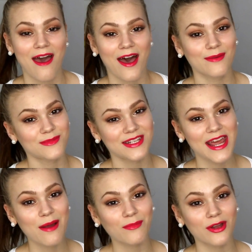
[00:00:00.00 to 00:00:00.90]

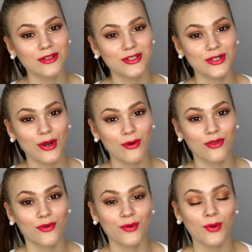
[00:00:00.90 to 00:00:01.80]
Today I'm going to go
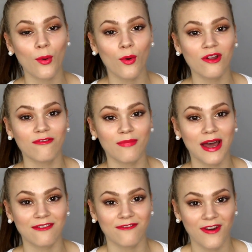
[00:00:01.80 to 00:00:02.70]
through all of my